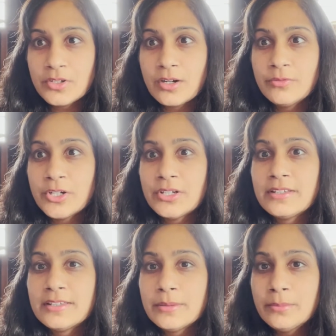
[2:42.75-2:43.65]
are very
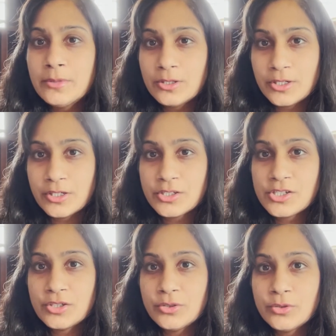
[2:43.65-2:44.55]
similar
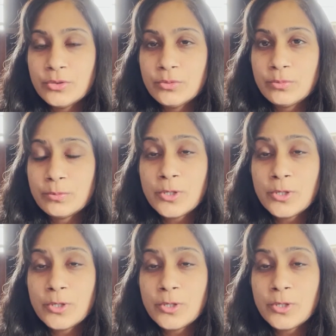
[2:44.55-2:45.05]
to